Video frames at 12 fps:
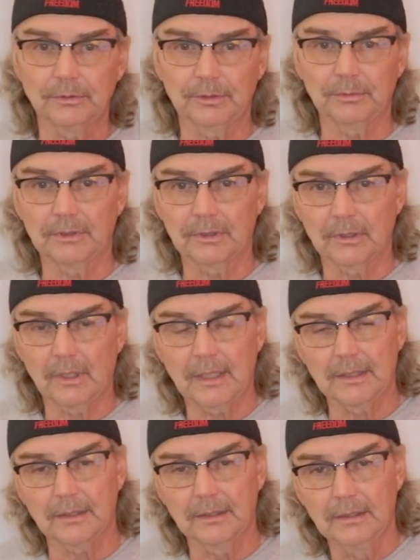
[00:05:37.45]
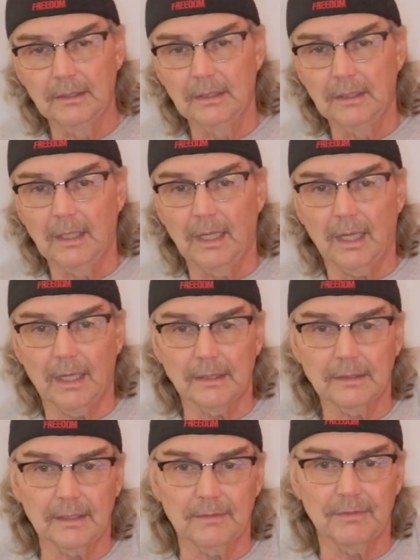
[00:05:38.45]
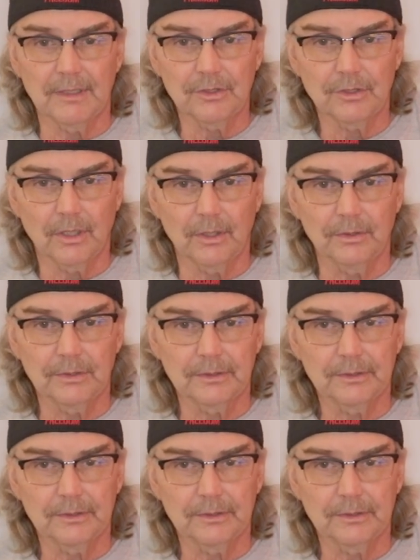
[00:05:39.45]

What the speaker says: She was in a lot of TV shows.